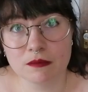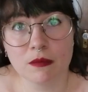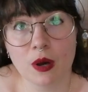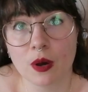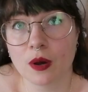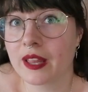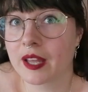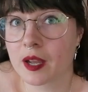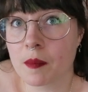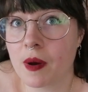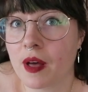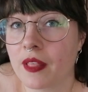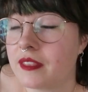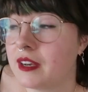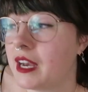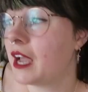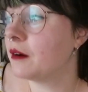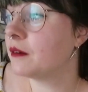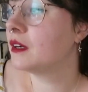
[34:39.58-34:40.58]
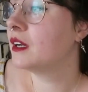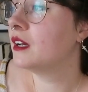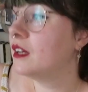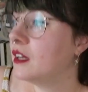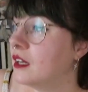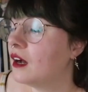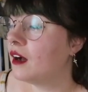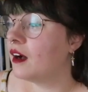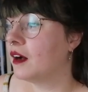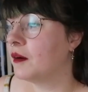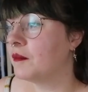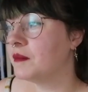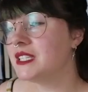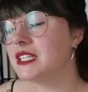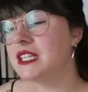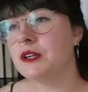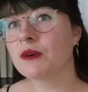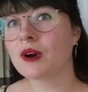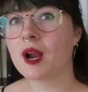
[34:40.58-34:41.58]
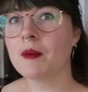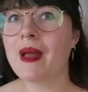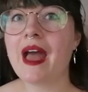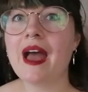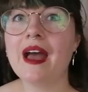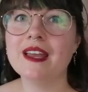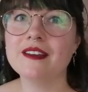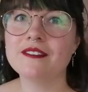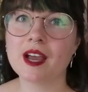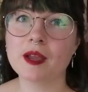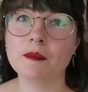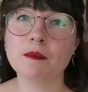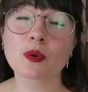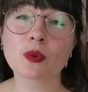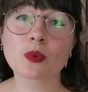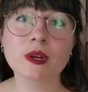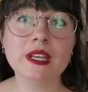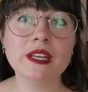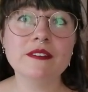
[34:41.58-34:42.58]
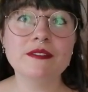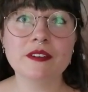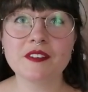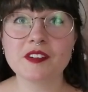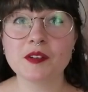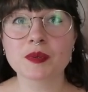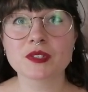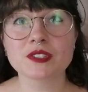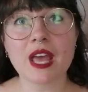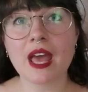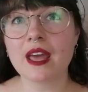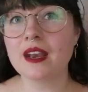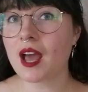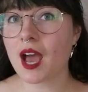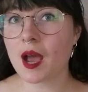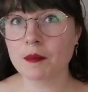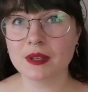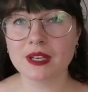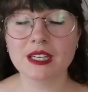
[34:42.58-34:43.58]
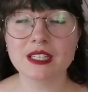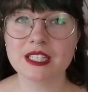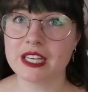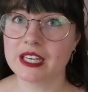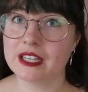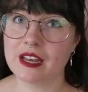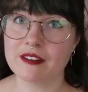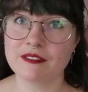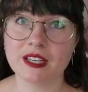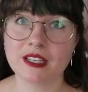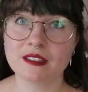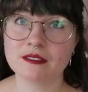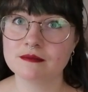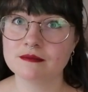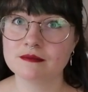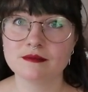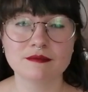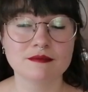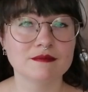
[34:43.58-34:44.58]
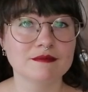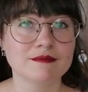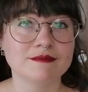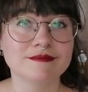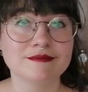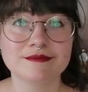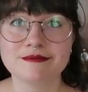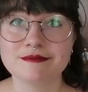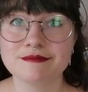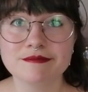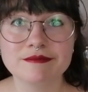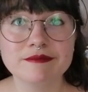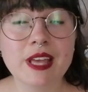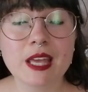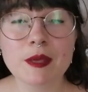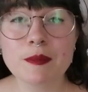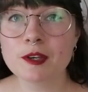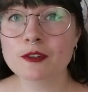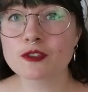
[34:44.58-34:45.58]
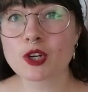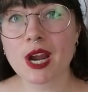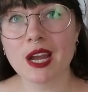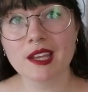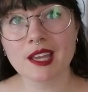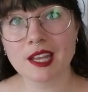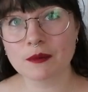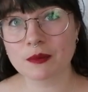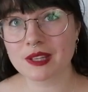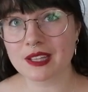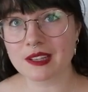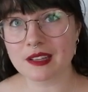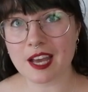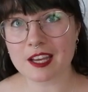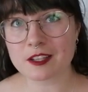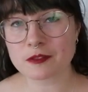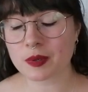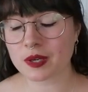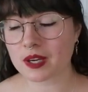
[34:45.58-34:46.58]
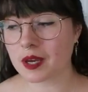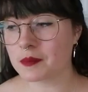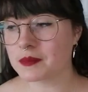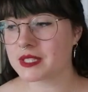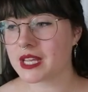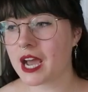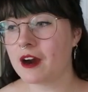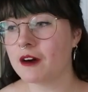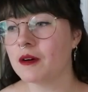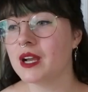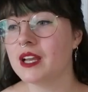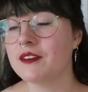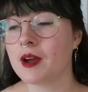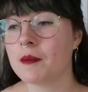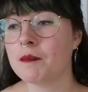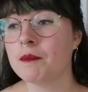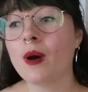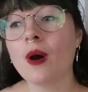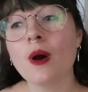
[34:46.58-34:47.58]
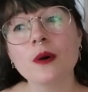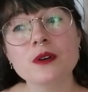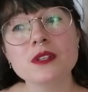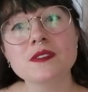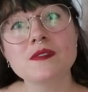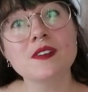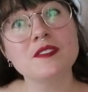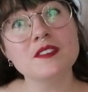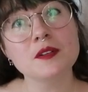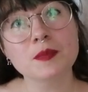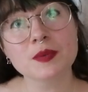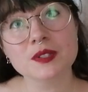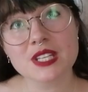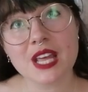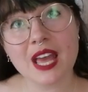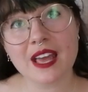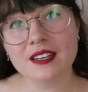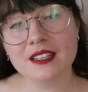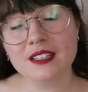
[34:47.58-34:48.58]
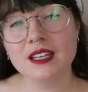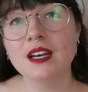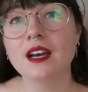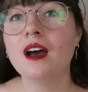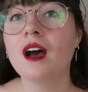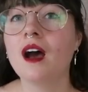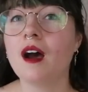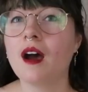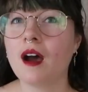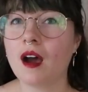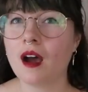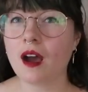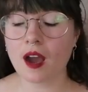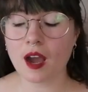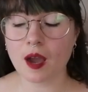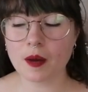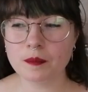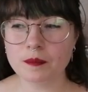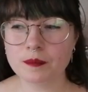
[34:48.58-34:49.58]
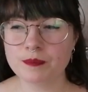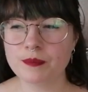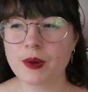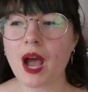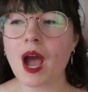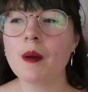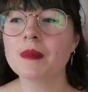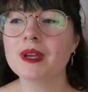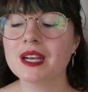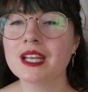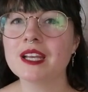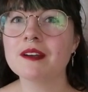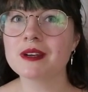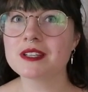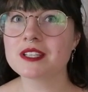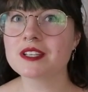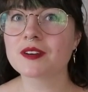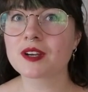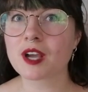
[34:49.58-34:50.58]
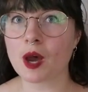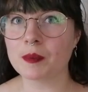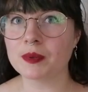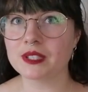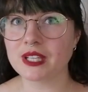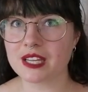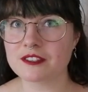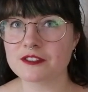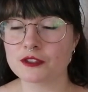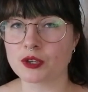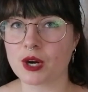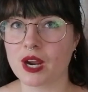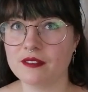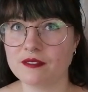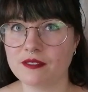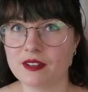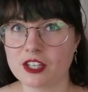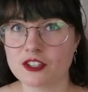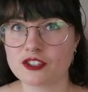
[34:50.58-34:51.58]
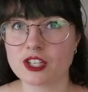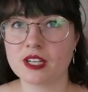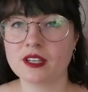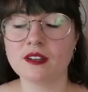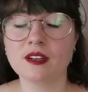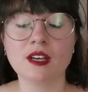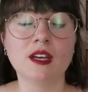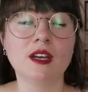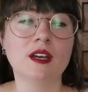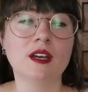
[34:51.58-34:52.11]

oh like a month now. Um, see where I'm at. If I'm pre 50%, I'm gonna DNF it. Maybe I'll try again when the last book comes out. If I'm post 50%, I'm I'm gonna give myself a couple days to try and finish it